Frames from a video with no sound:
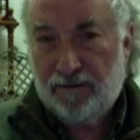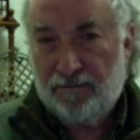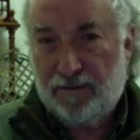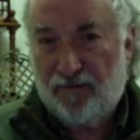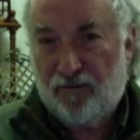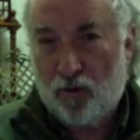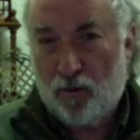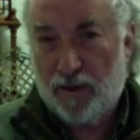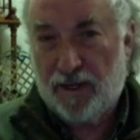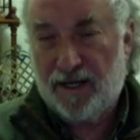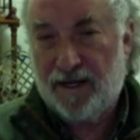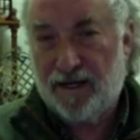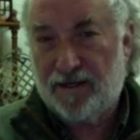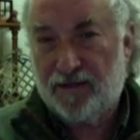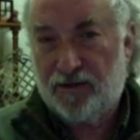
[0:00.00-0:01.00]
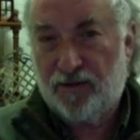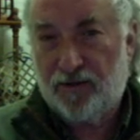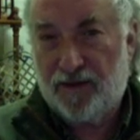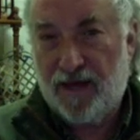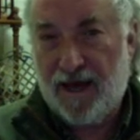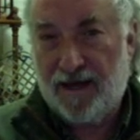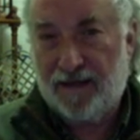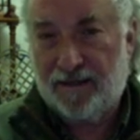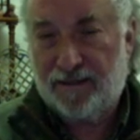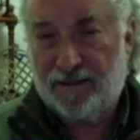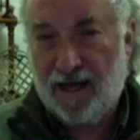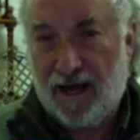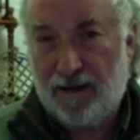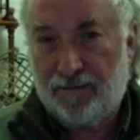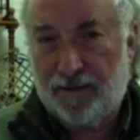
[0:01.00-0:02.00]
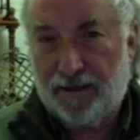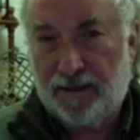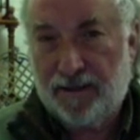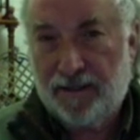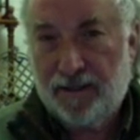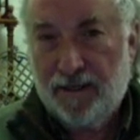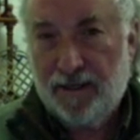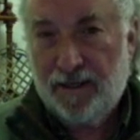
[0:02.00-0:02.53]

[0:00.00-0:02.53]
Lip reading: before we get into that topic.